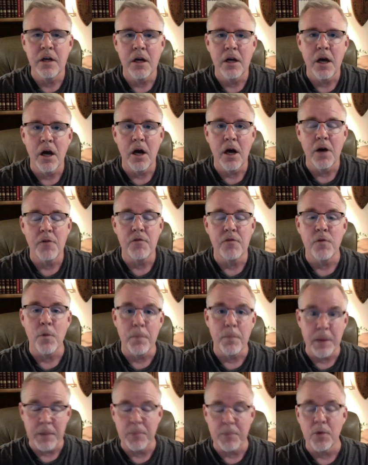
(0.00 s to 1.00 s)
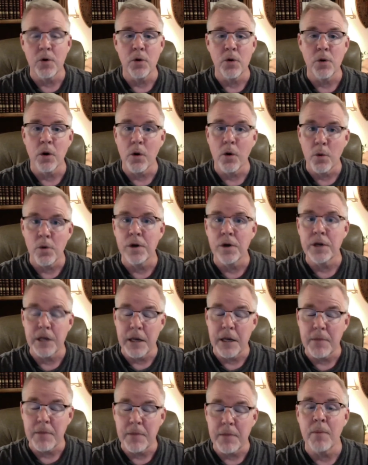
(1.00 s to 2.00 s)
for people who are going to
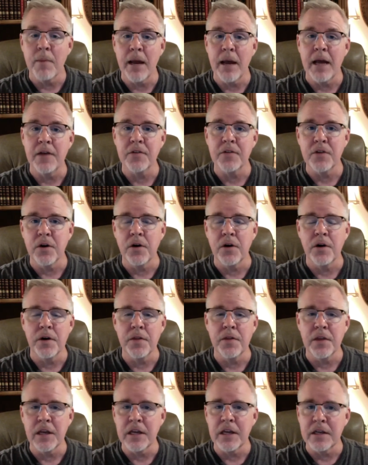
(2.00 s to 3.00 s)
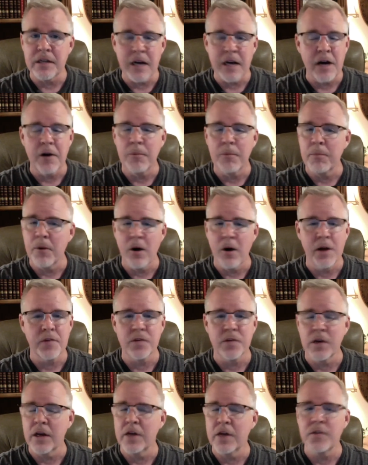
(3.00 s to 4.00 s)
keep their mask on the entire
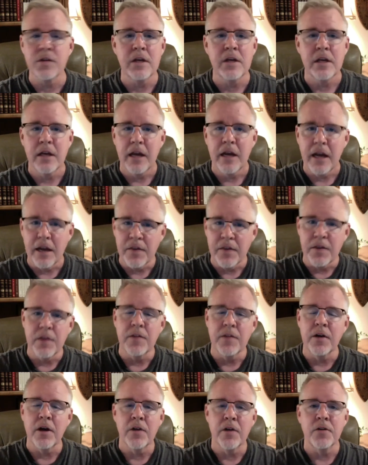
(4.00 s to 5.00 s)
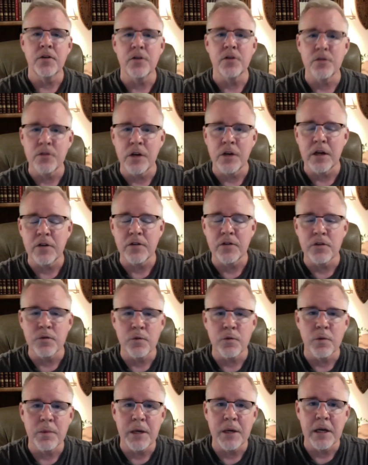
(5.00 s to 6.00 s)
process. And then the other two
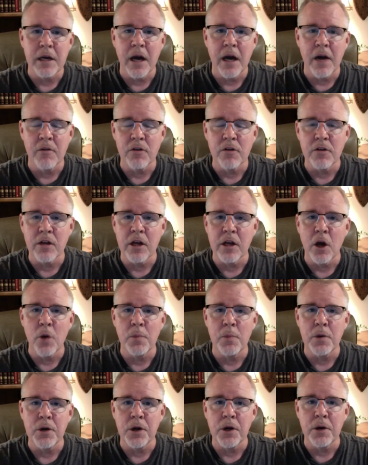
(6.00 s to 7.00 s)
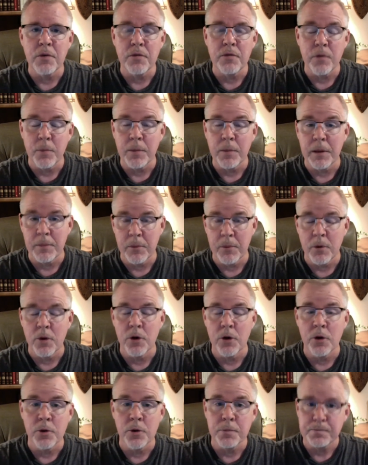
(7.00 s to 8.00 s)
sections will be obviously opened up for people
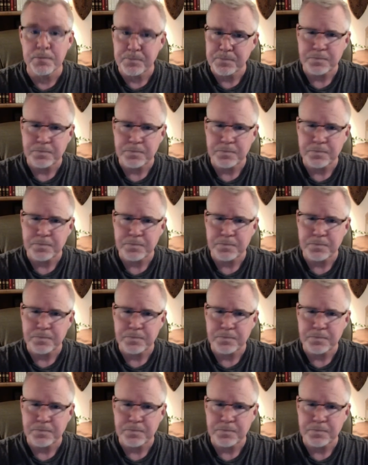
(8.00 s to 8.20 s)
who